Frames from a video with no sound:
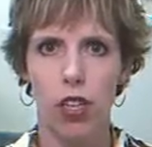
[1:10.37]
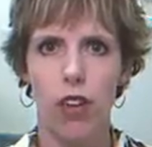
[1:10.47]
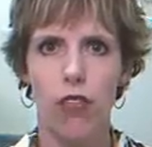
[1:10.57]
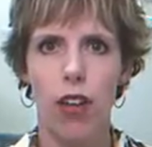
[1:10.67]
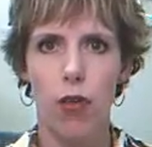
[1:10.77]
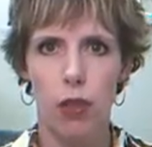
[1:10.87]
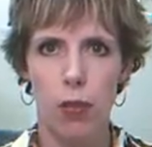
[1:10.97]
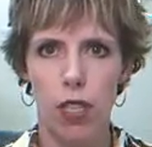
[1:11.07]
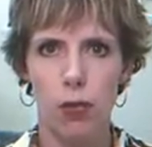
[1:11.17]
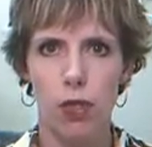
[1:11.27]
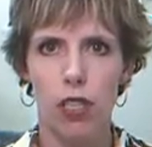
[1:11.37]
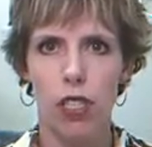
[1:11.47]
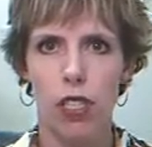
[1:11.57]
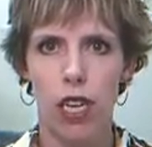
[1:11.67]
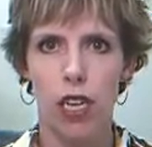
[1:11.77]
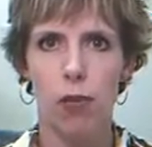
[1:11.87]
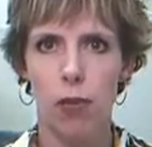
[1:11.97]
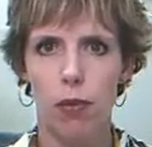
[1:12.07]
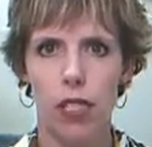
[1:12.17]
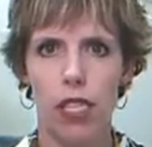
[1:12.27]
You have that responsibility to help
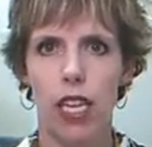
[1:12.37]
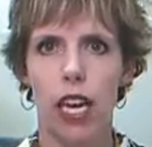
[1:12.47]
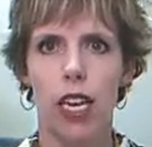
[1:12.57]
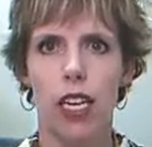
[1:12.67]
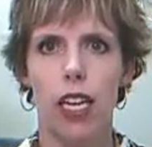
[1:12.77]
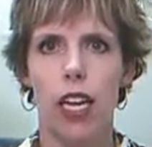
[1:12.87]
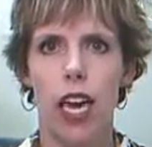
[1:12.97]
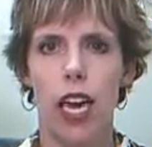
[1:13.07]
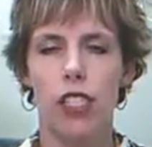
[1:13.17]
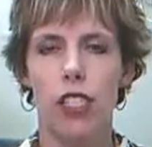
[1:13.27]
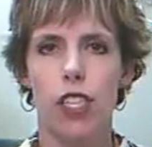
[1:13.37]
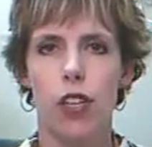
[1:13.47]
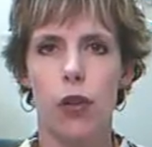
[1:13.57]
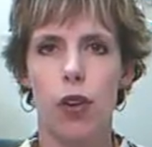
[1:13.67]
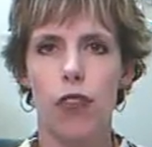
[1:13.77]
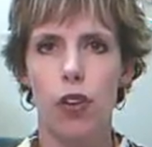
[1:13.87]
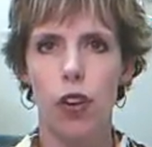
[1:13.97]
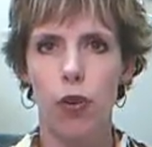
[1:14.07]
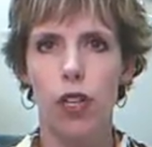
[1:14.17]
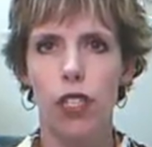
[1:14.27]
them see that. And so if you
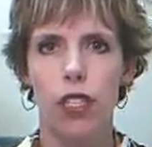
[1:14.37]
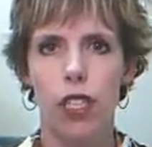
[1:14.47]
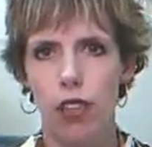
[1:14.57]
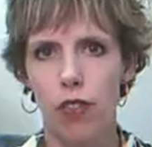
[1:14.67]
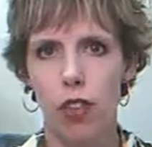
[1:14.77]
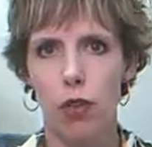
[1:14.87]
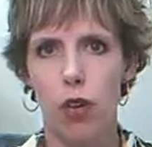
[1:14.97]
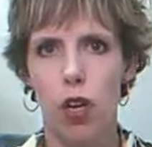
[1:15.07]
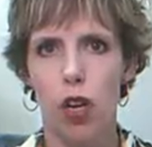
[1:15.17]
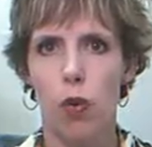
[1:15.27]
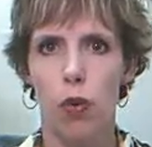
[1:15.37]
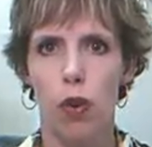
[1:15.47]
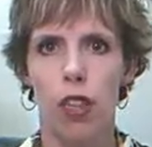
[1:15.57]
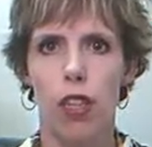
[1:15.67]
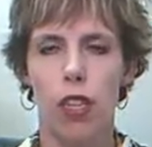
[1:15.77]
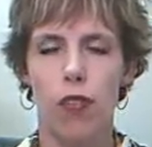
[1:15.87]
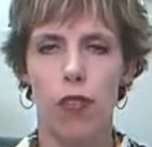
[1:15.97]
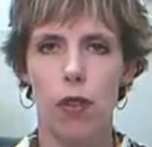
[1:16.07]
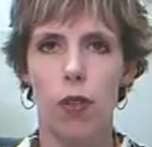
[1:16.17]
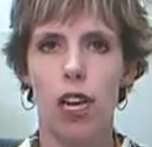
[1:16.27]
go into the interview
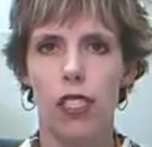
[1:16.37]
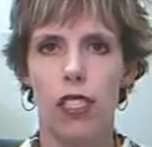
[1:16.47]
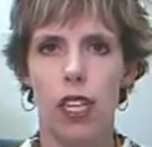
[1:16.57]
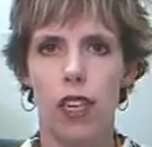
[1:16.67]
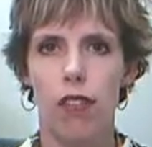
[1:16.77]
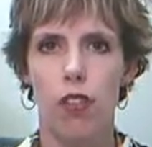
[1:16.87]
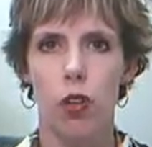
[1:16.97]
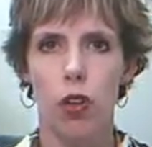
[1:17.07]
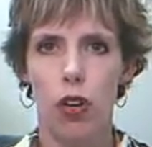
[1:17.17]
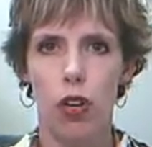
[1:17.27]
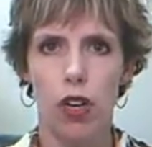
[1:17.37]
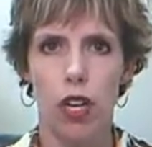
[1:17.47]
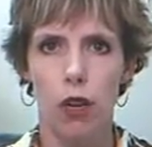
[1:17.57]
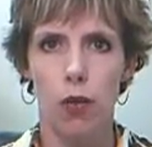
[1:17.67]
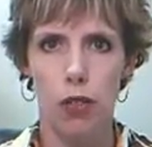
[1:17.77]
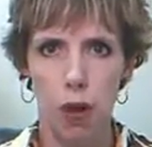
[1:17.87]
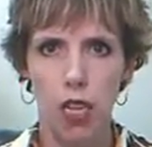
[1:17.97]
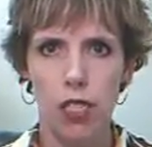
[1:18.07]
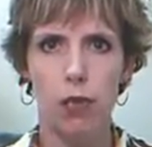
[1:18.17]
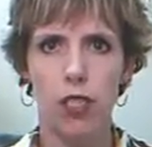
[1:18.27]
from the mindset of your
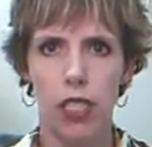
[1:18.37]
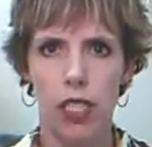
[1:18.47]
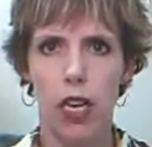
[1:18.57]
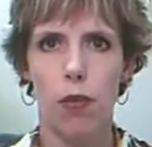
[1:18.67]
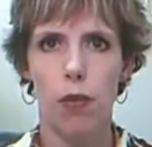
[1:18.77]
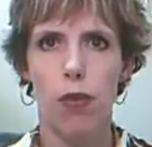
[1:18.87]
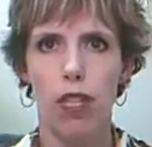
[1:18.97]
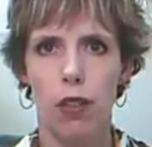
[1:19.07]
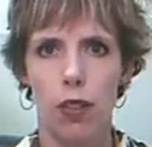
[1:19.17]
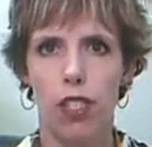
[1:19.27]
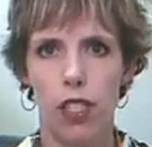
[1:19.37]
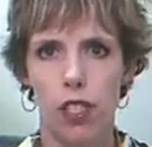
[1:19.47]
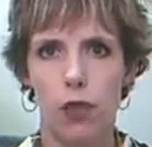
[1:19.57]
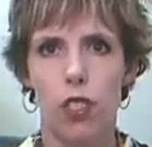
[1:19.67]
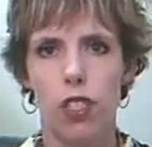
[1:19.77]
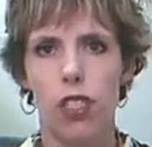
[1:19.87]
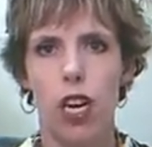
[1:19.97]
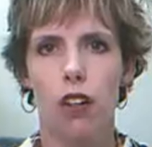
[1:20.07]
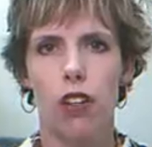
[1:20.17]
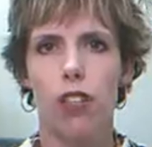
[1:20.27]
responsibility to help them make the right decision, which is
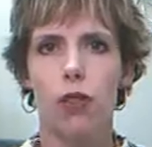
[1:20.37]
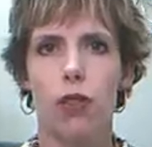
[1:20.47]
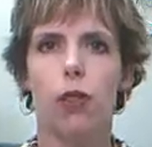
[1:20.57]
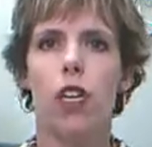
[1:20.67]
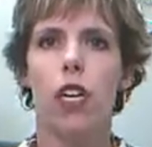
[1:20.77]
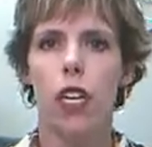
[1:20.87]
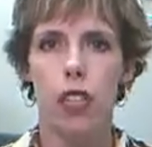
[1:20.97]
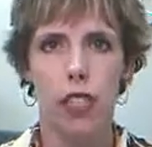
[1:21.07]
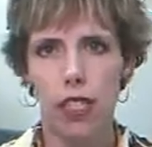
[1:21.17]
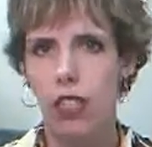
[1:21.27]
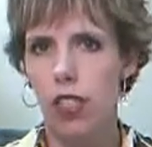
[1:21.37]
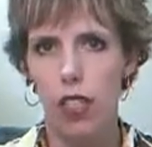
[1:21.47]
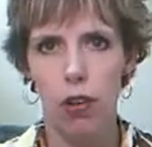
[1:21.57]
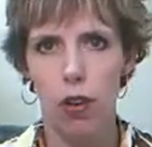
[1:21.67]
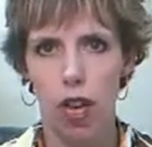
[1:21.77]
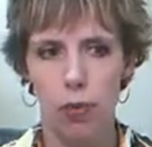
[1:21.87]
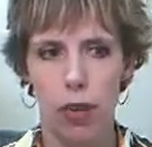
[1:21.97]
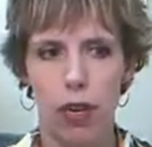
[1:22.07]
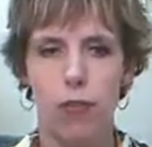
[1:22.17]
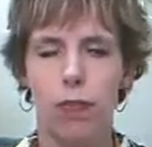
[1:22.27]
hire you, it's going to go a lot
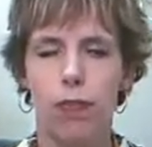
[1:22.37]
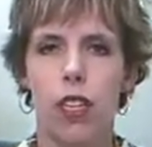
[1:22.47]
better.